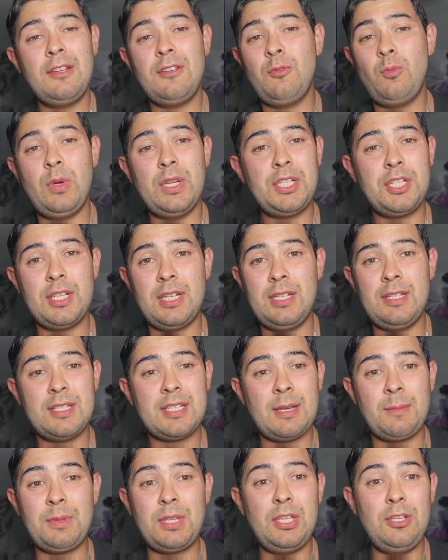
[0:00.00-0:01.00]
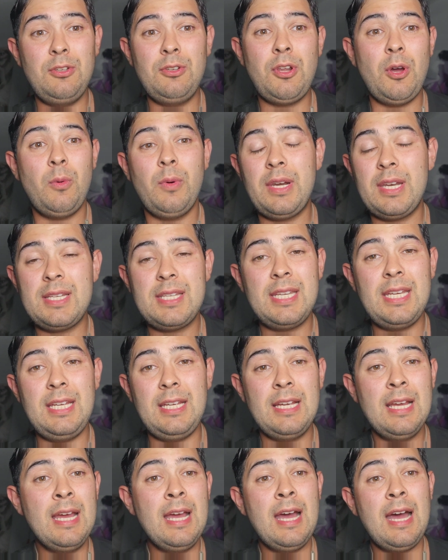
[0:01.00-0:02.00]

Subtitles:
which is something you don't want to see.